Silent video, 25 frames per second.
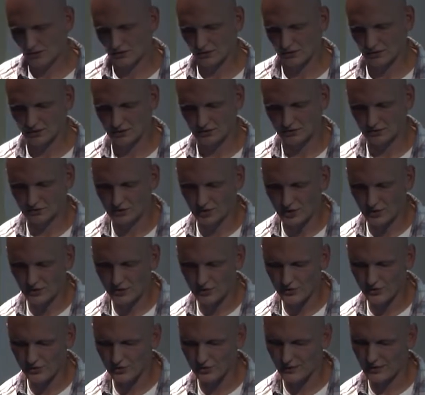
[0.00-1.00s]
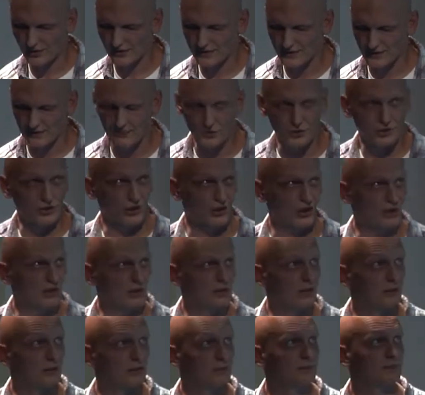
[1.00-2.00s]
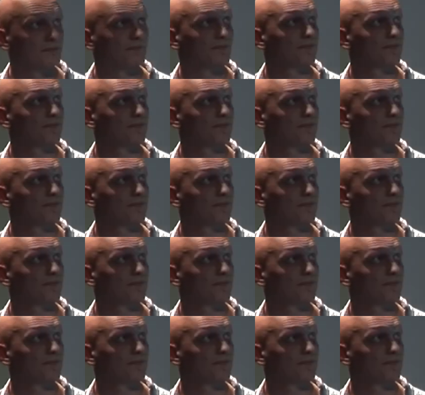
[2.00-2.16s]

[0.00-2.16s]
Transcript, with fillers: a structured exception handler